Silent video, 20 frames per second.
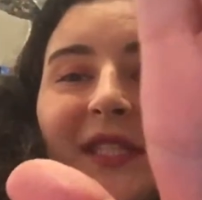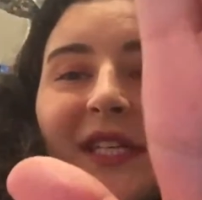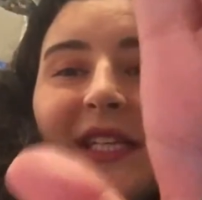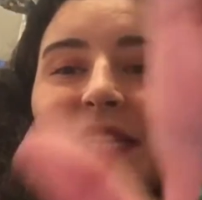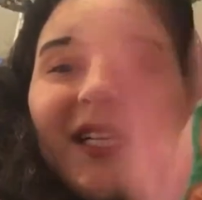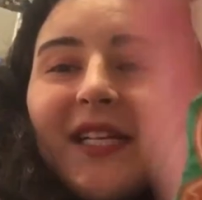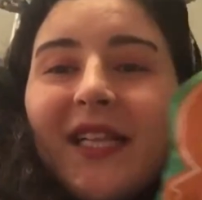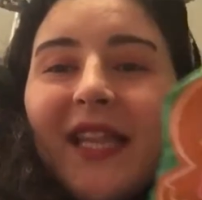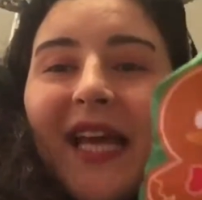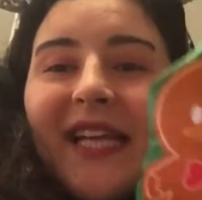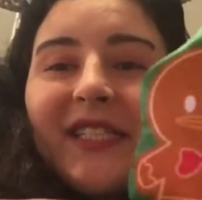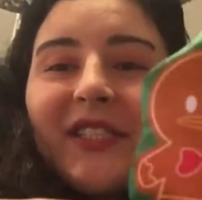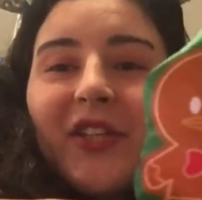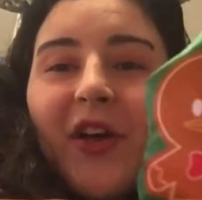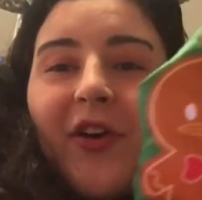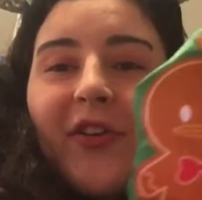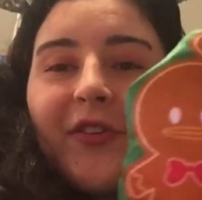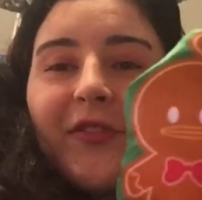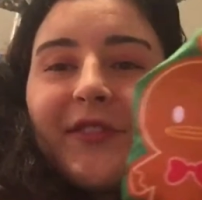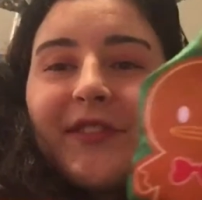to look like
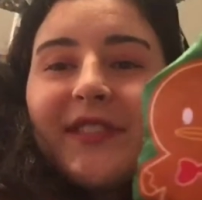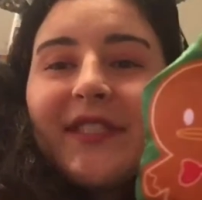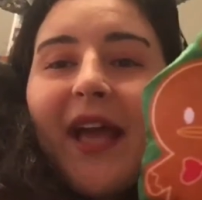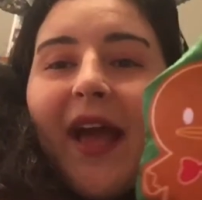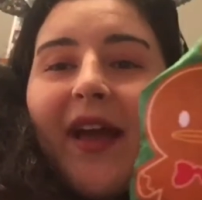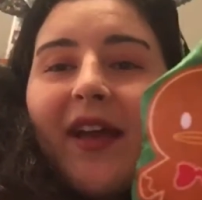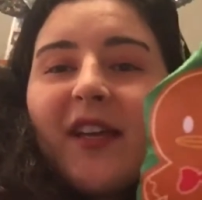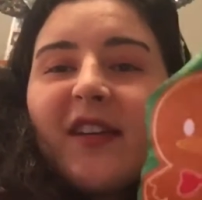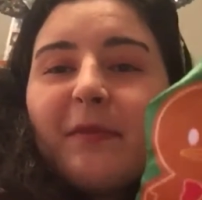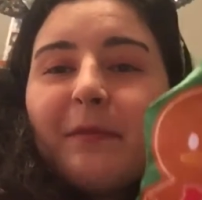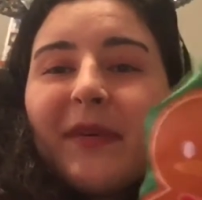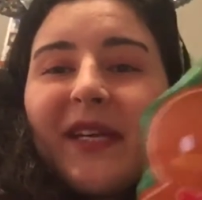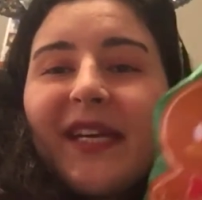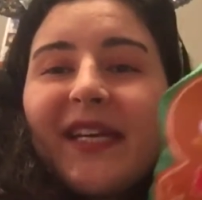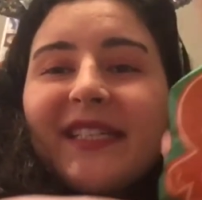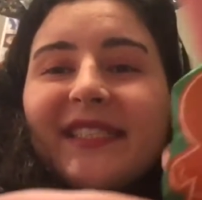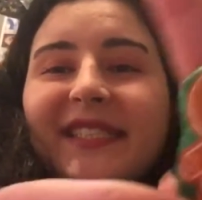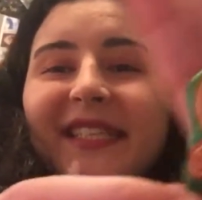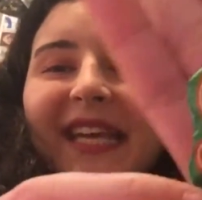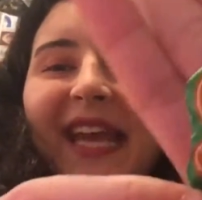Donald Duck
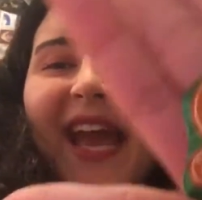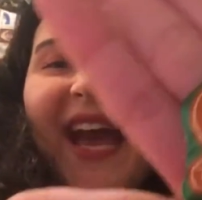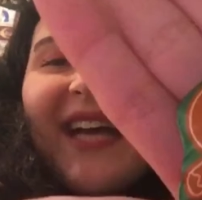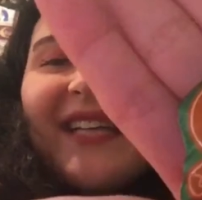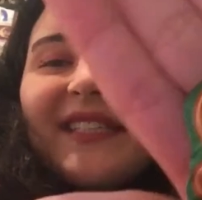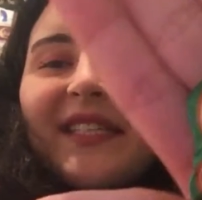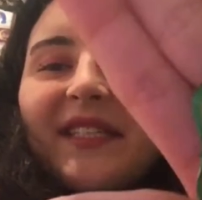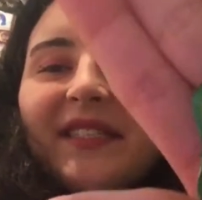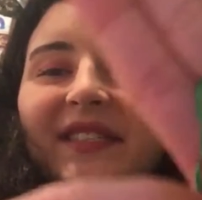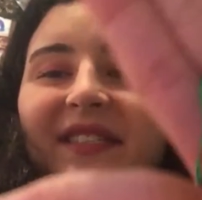because he has his